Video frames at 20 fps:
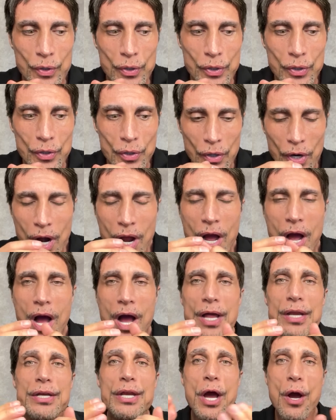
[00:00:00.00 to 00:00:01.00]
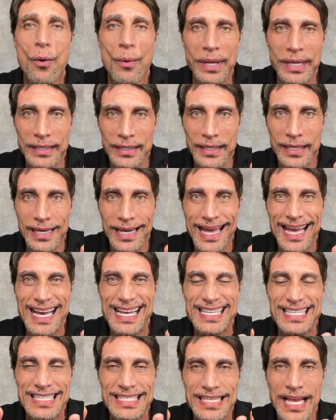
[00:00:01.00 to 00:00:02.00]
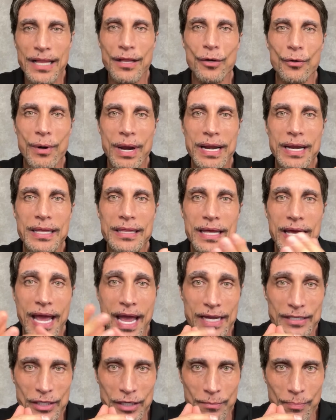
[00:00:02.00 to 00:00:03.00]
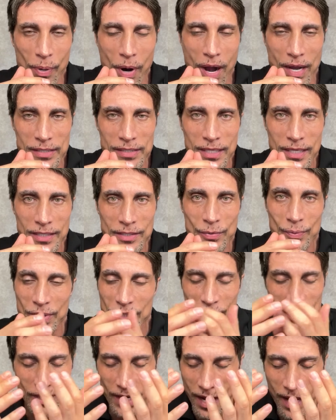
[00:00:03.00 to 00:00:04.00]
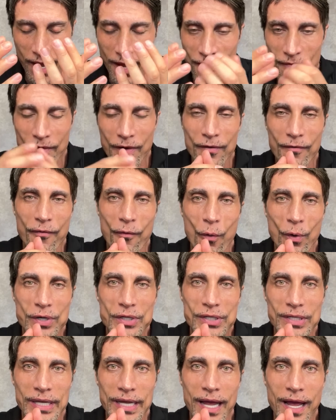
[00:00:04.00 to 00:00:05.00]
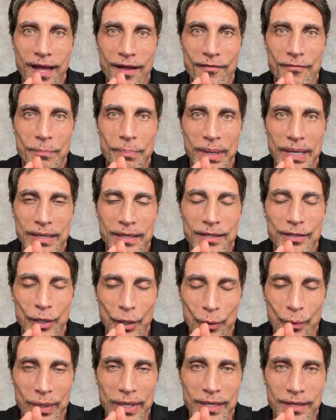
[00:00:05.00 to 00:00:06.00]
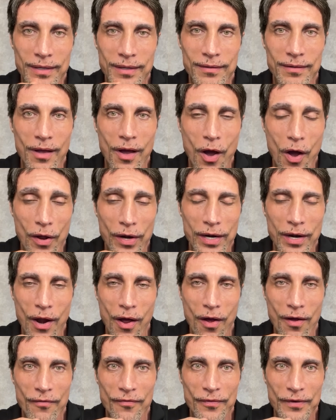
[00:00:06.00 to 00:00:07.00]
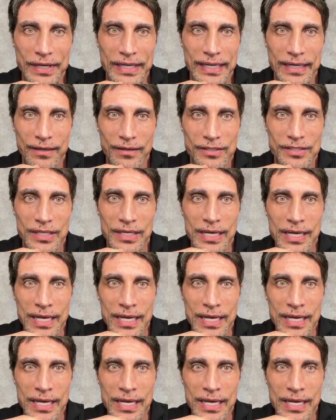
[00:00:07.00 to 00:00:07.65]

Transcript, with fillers: You're unknowingly accelerating the aging process, which I've unfortunately have been doing on and off for years,